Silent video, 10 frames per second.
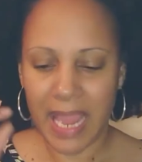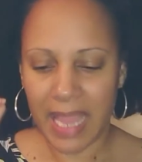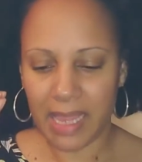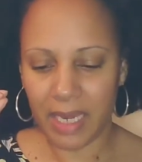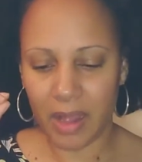
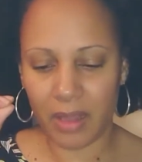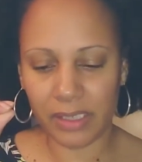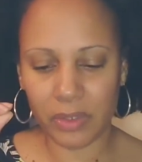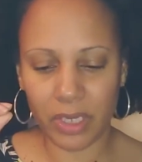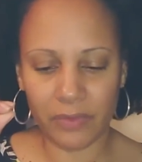And then it
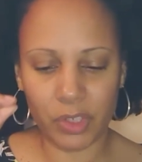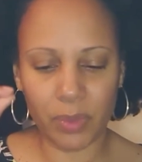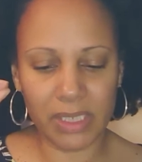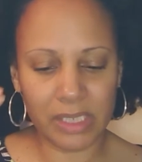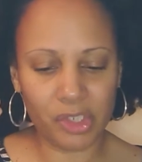also gives you
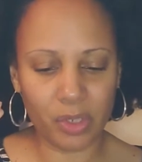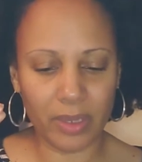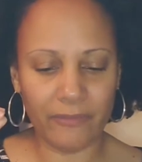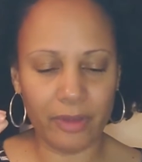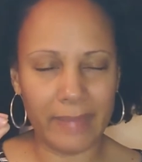additional
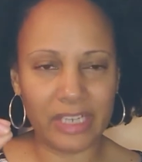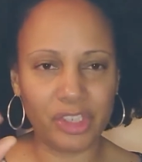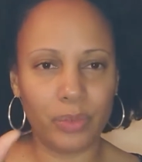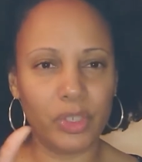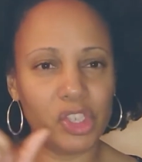
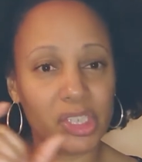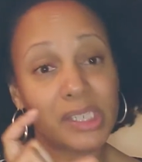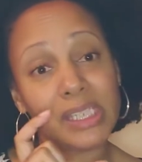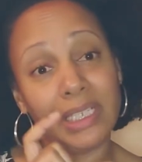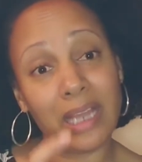information, which is a
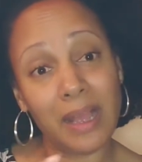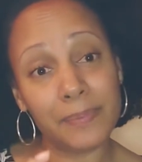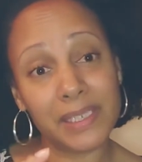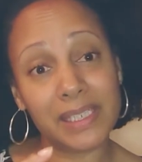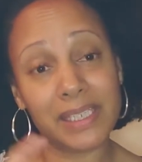
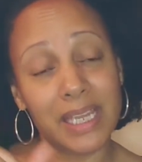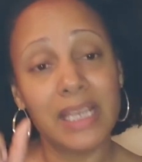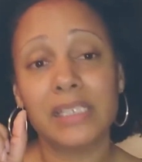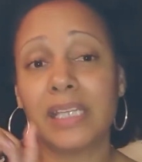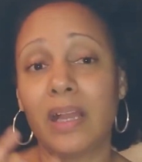synopsis
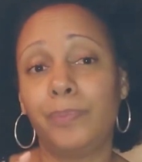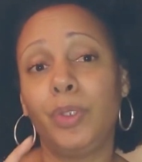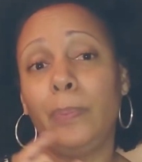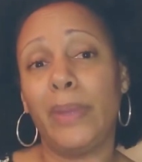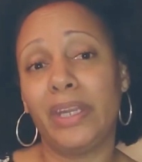to help you
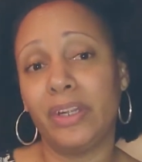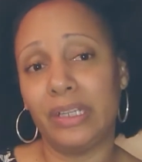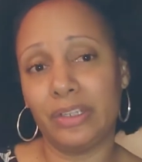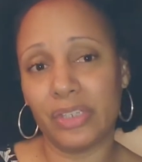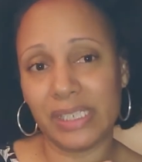better
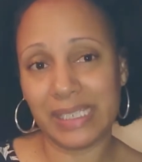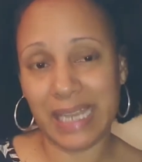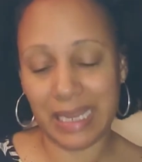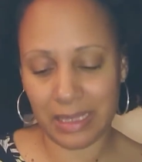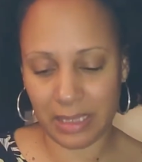
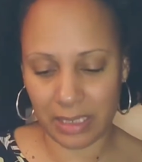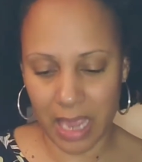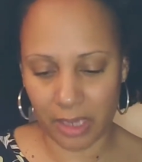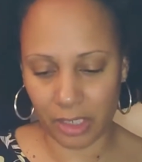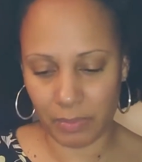understand the
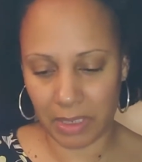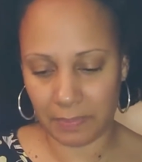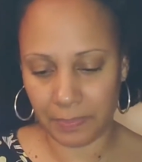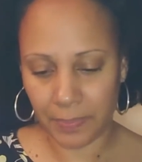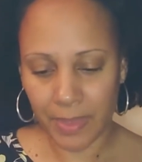document.
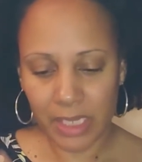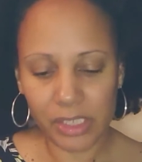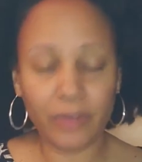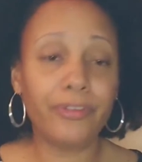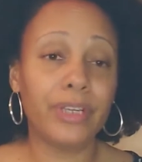
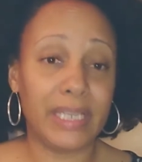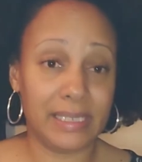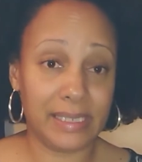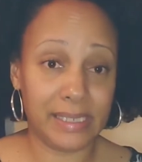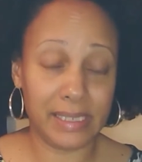So for
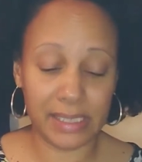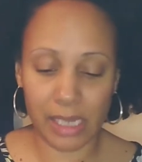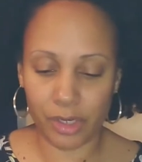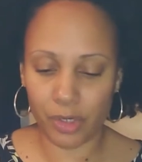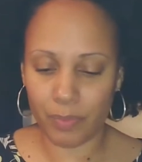instance,
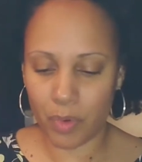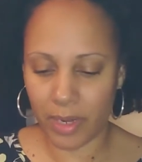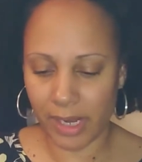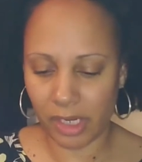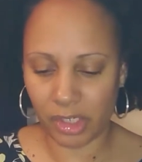under
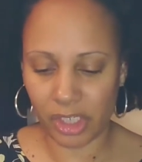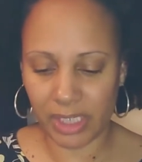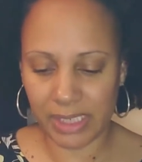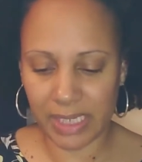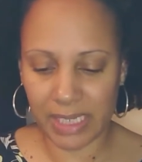mortgage, it
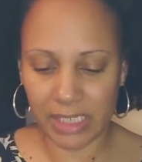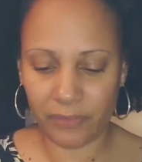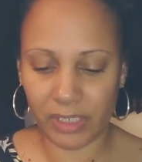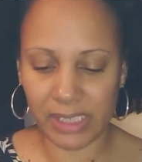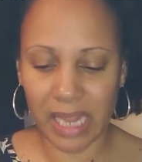says
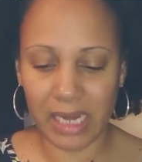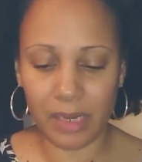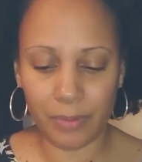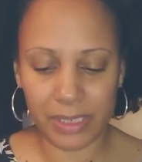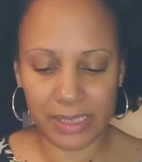for
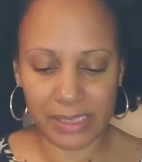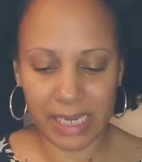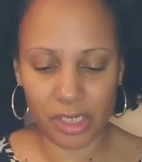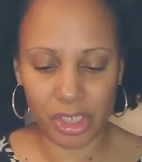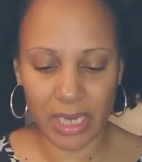signing
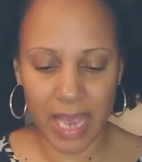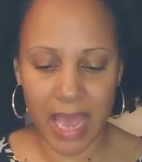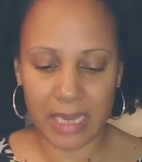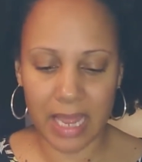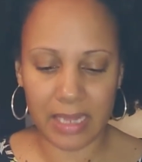presentation
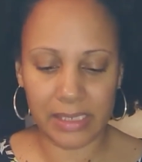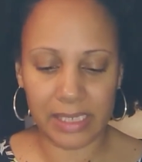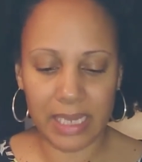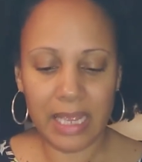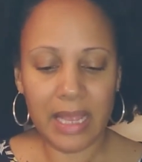guidelines,
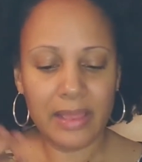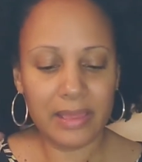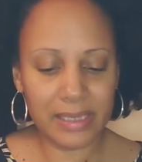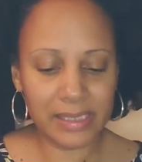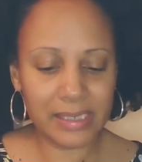
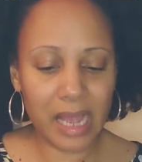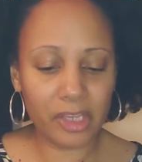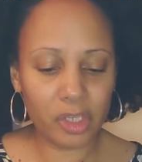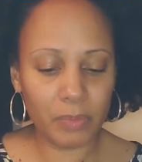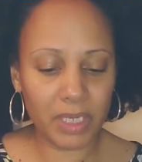this
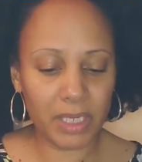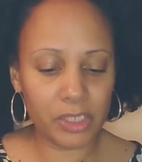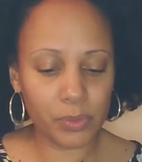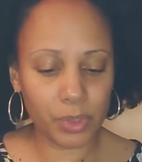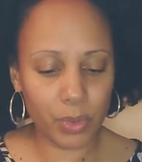document
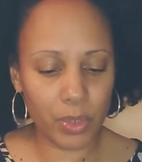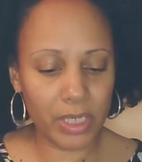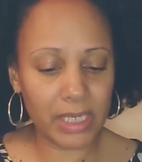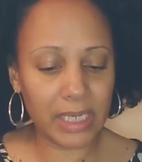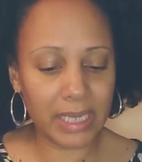is
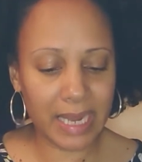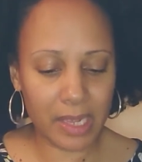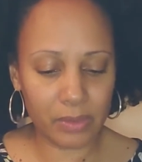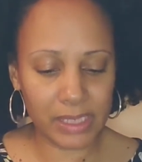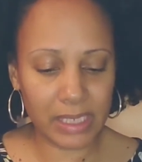recorded in
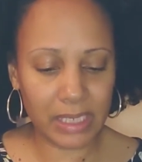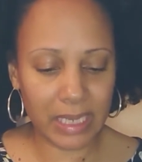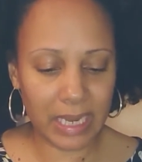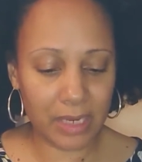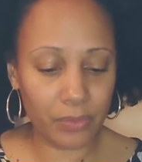county
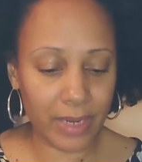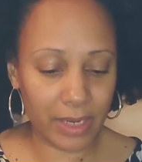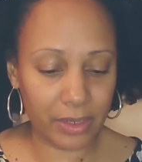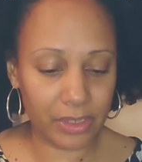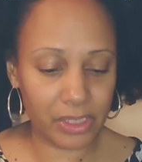land
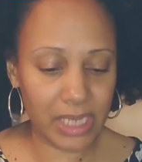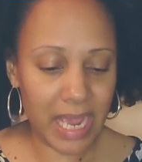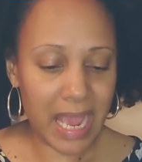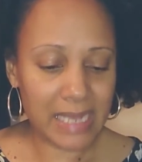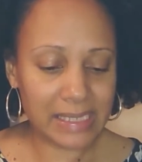records
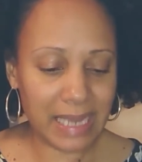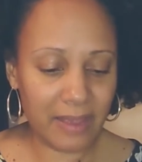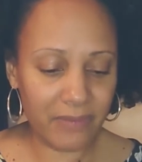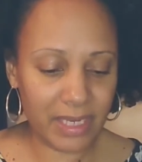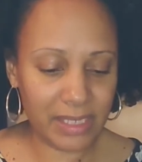as
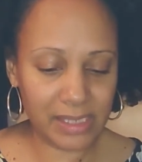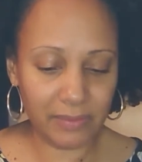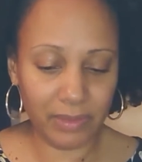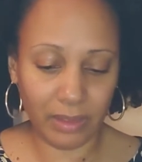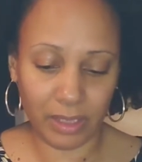evidence
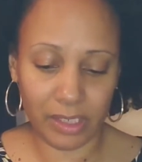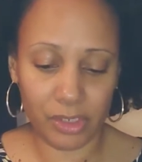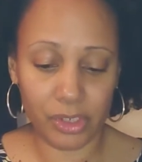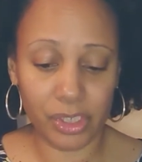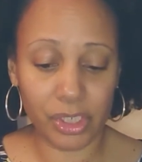of the
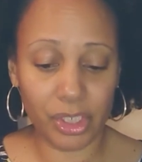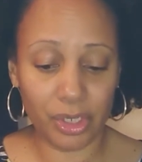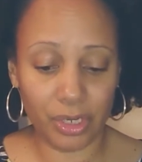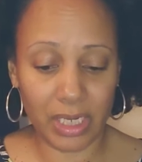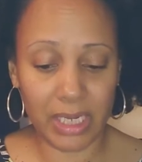lender's
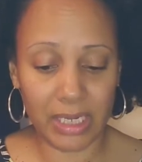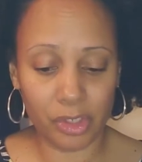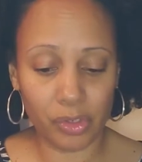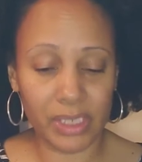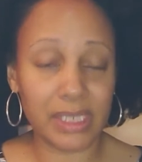security
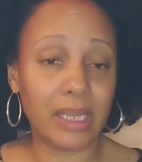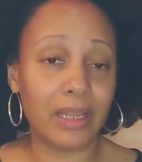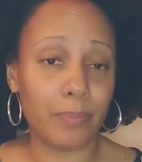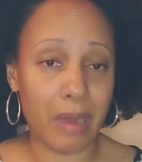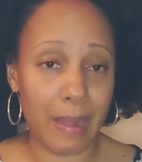interest in the
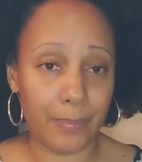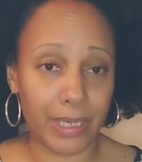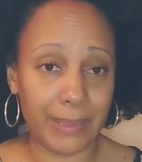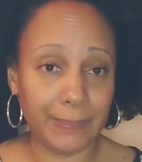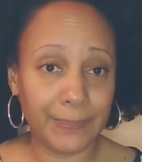
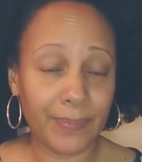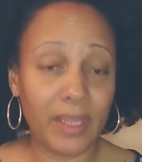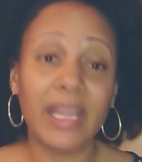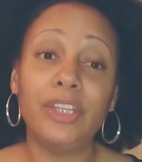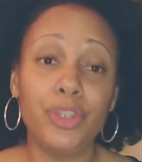property.
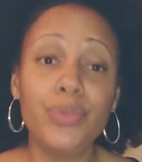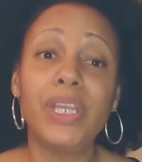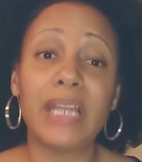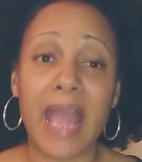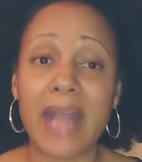Okay, you
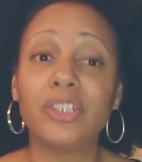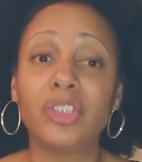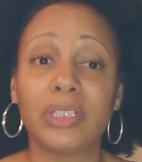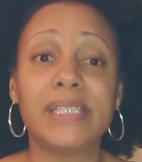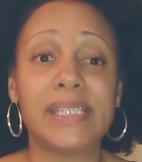can
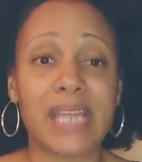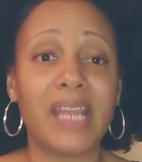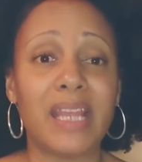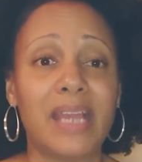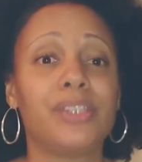actually say
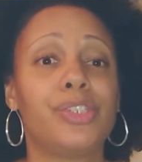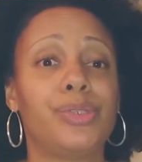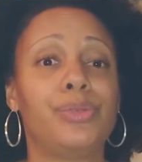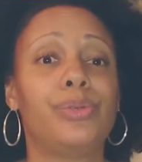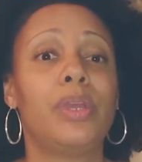that
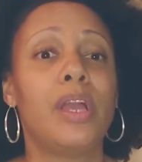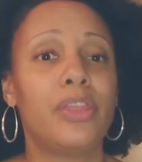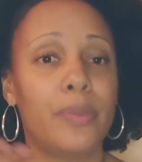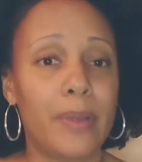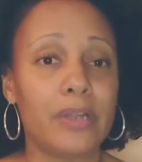to
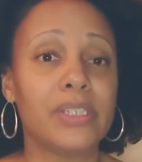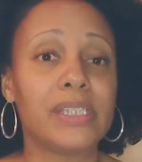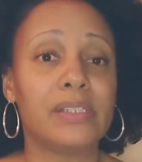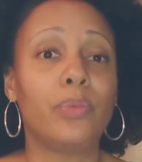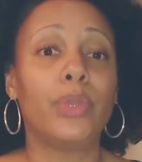the
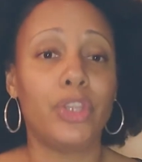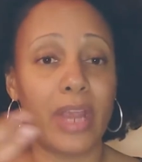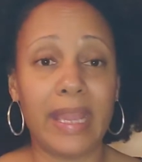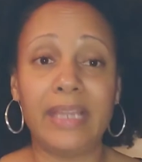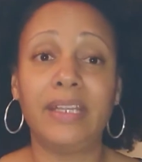person when you're
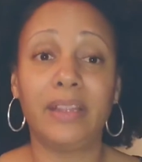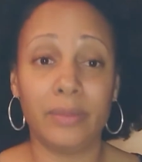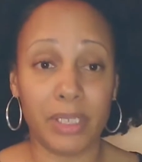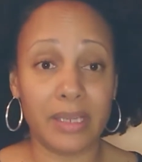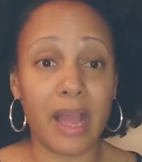handing
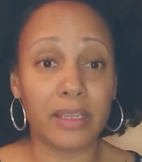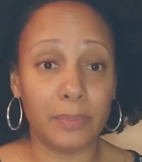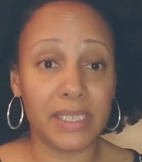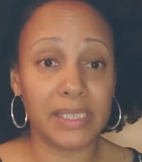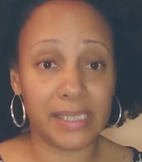them the
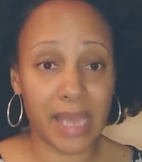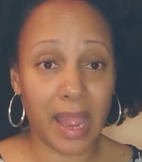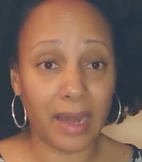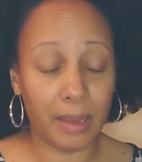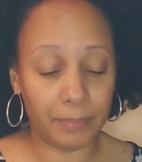document to
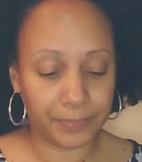sign it.